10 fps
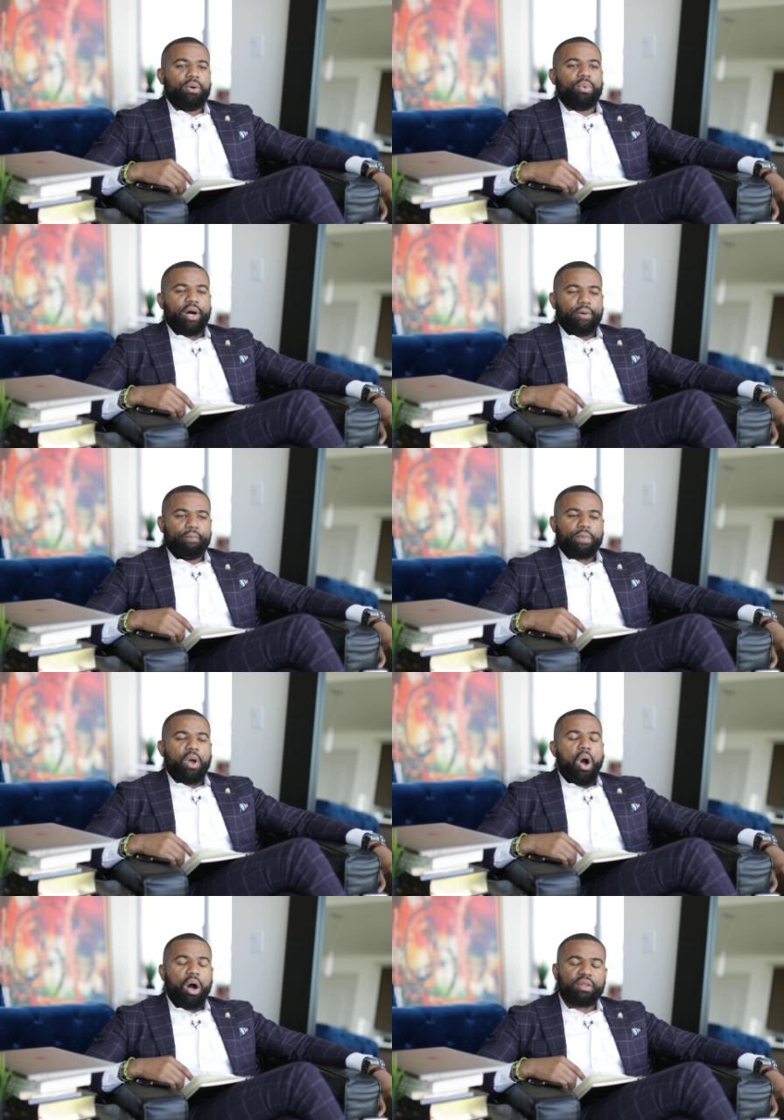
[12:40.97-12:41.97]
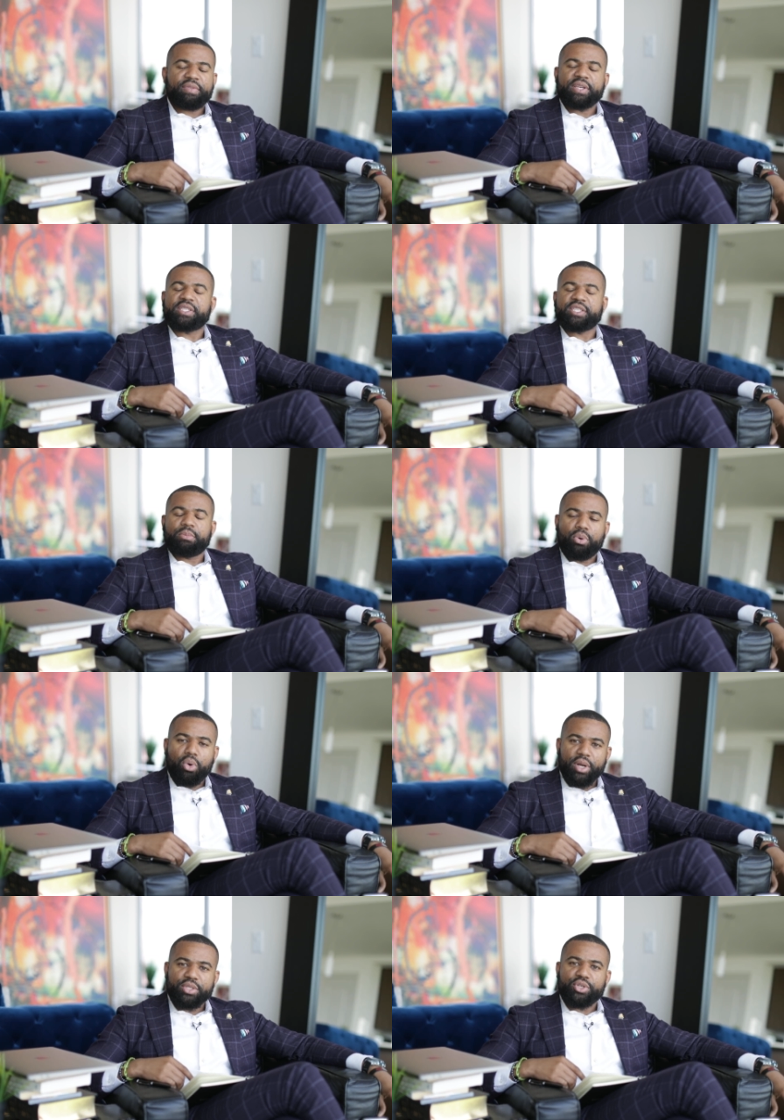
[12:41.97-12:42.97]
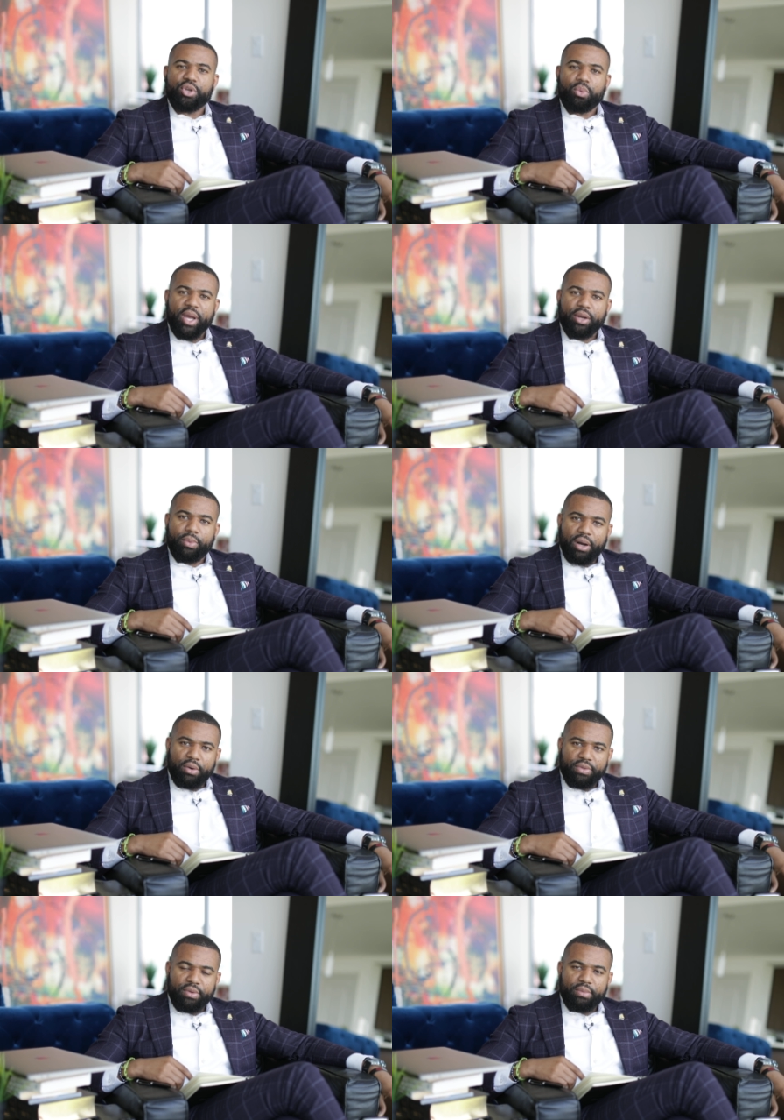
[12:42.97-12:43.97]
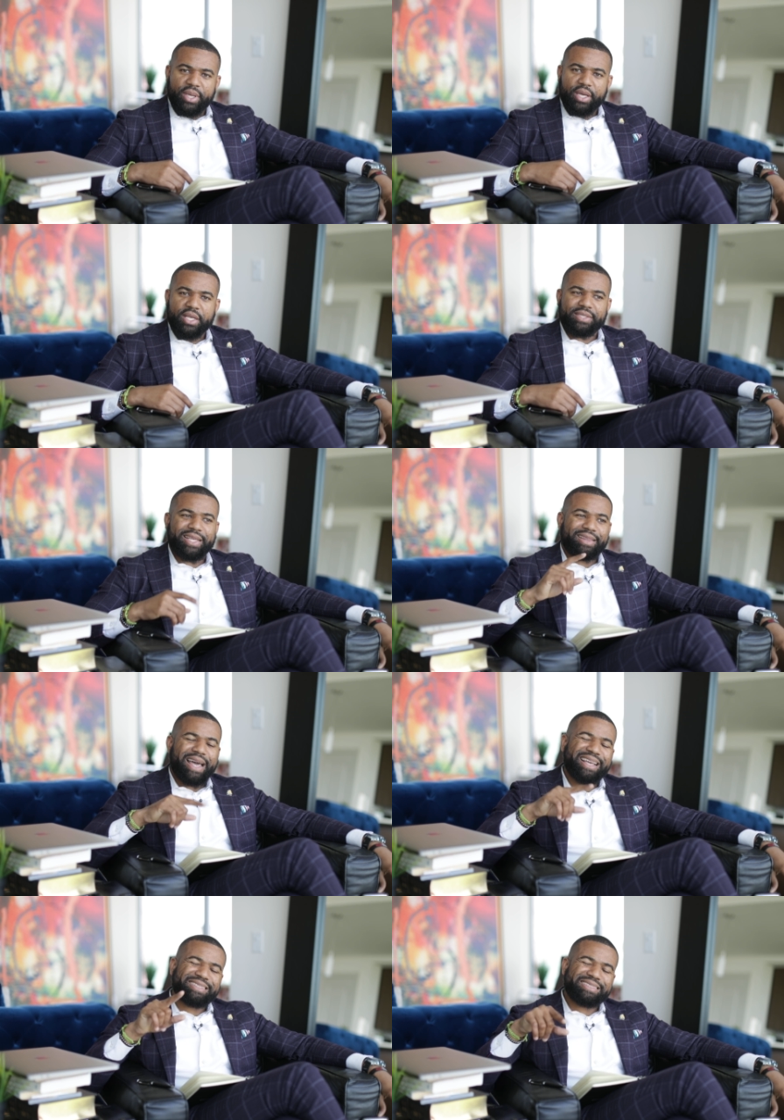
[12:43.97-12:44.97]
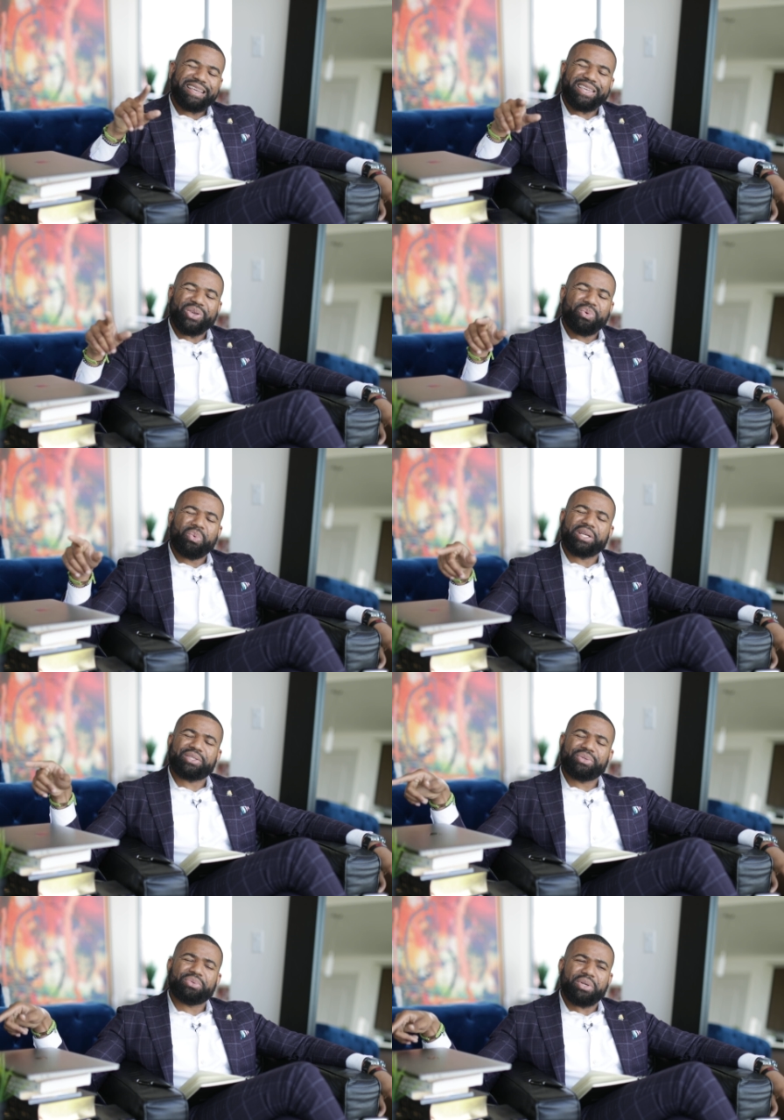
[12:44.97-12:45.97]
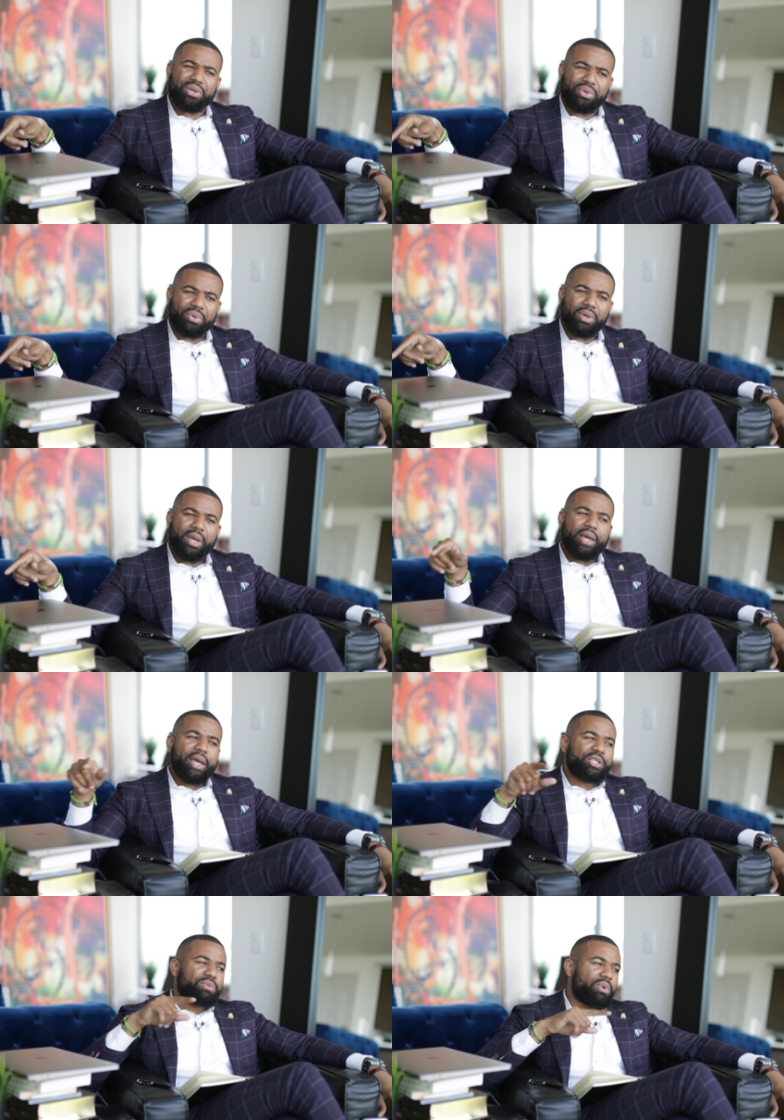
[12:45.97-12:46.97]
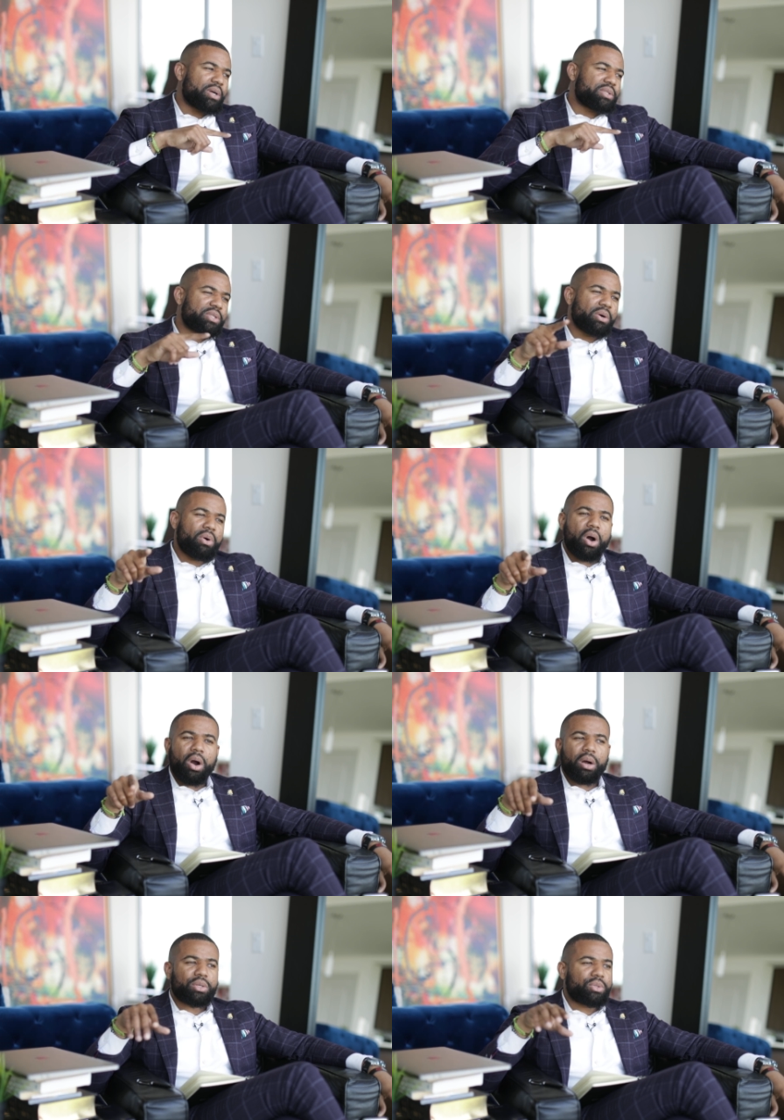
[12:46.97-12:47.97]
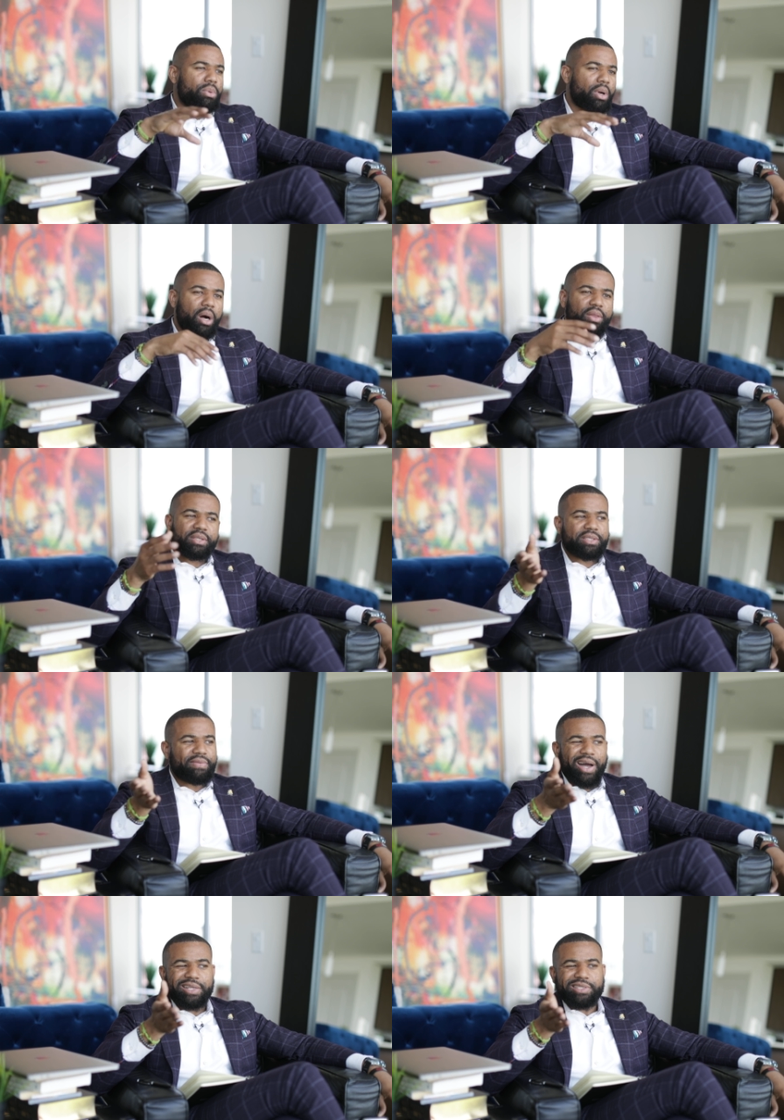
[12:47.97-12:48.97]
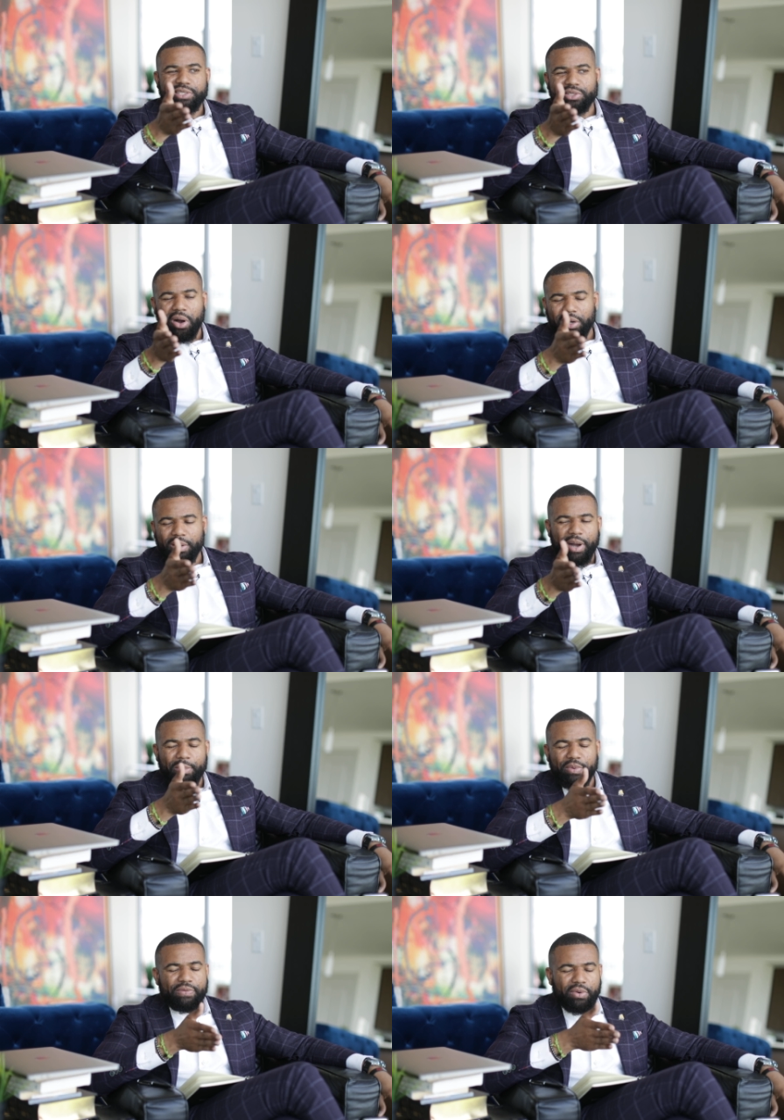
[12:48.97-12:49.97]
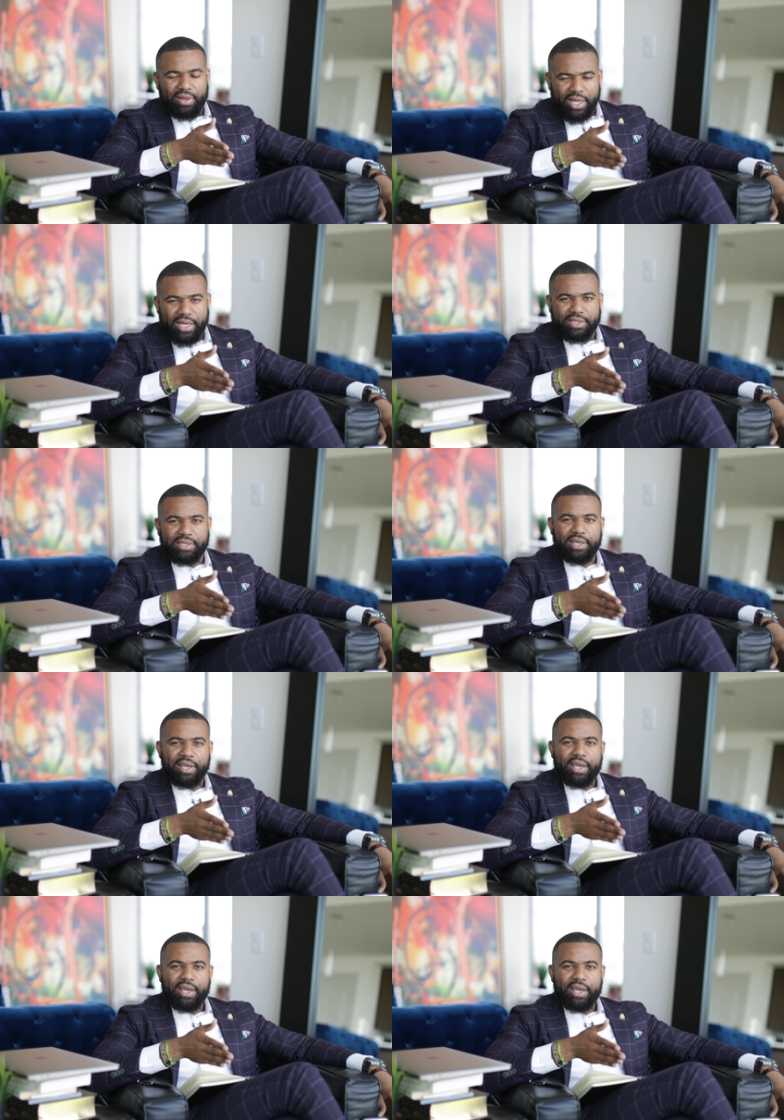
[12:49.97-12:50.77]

Well, all of this is important to your way to wealth, because the last thing you want to do is work so hard doing all the stuff I just talked about before this,